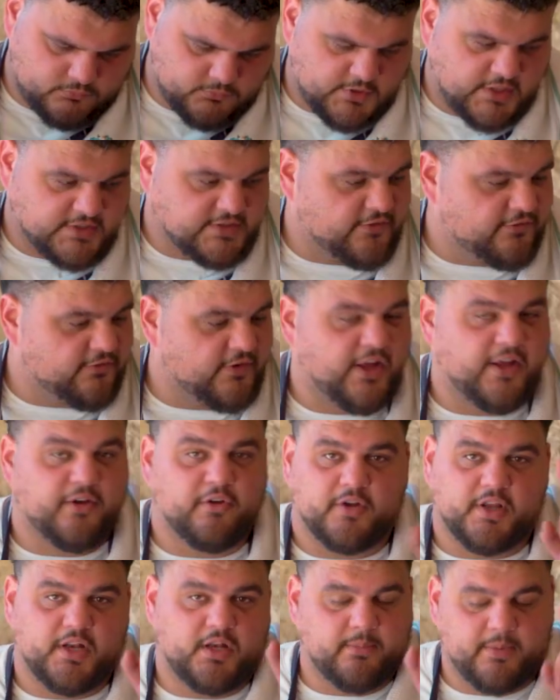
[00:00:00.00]
There's a fly
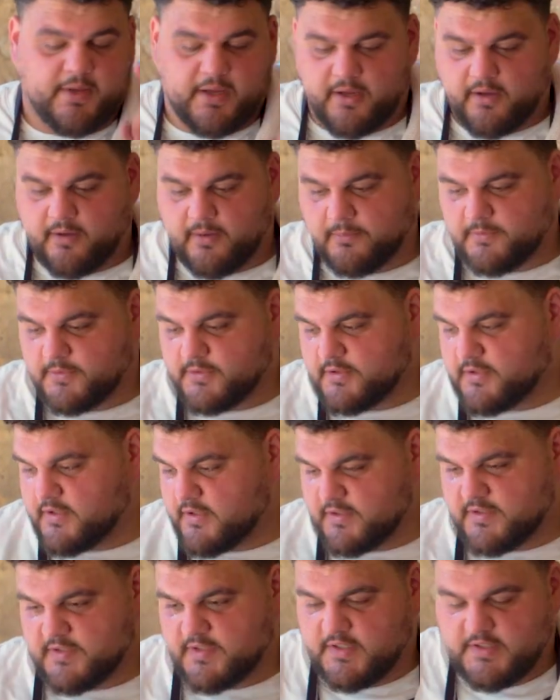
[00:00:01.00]
knocking about. I'm just
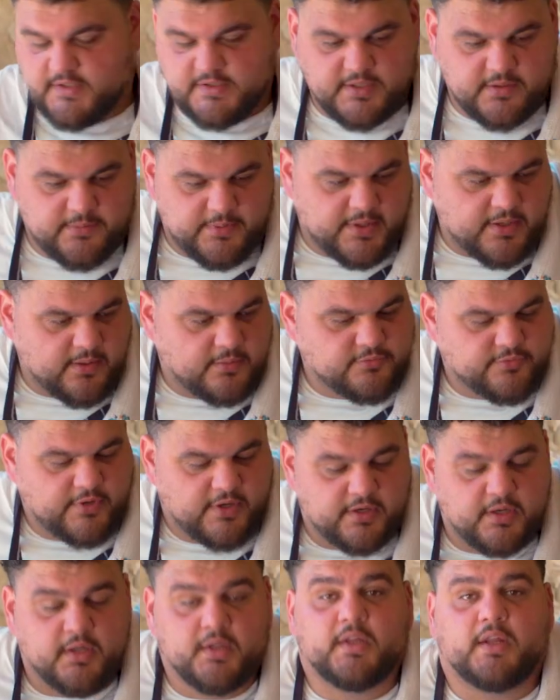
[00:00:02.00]
gonna season it when it comes
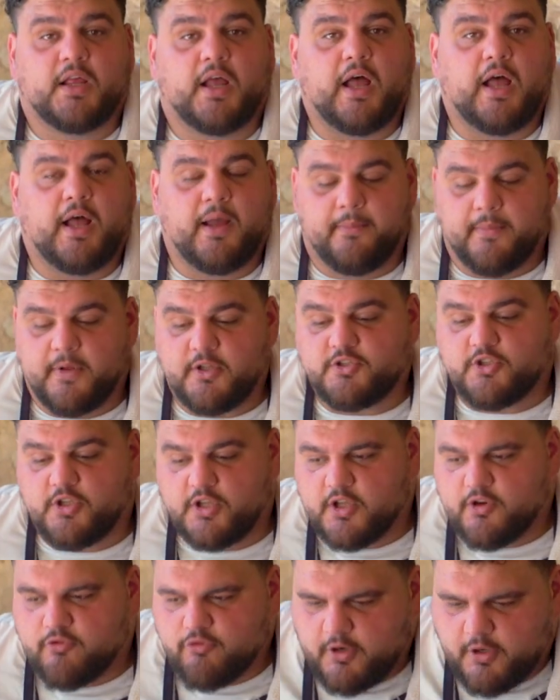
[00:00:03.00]
around. To
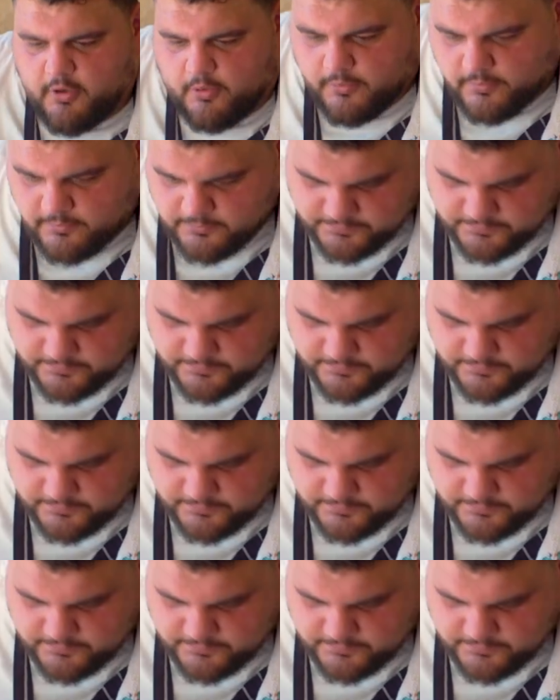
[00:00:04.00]
the grill.